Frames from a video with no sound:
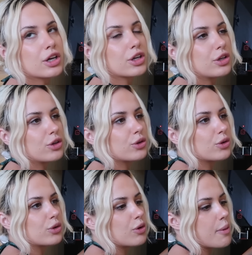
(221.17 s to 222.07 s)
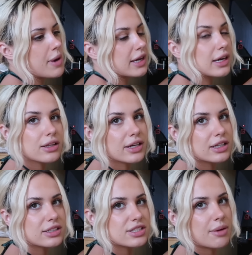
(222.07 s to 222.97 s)
You might get like
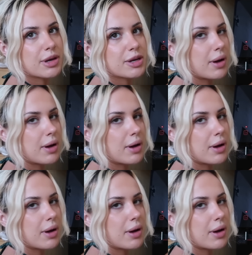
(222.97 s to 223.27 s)
a stomach